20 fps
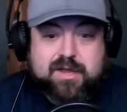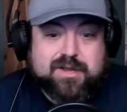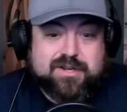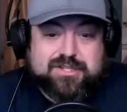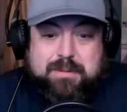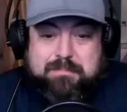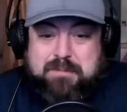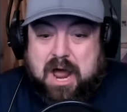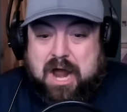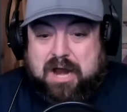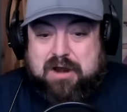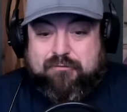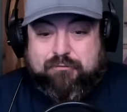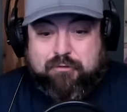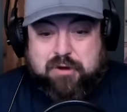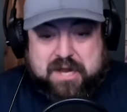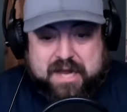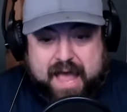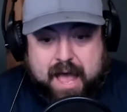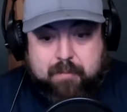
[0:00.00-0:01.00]
So I'm not going to
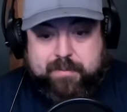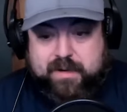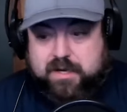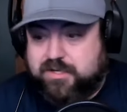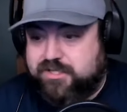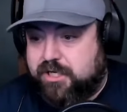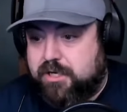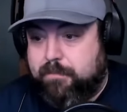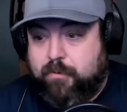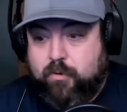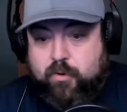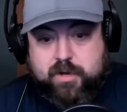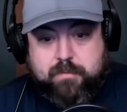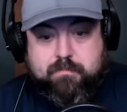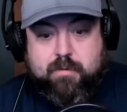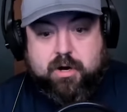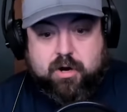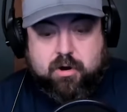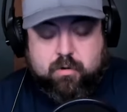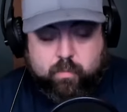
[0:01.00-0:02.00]
freak out because he
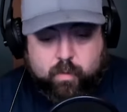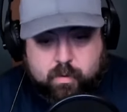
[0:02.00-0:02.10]
appointed Marco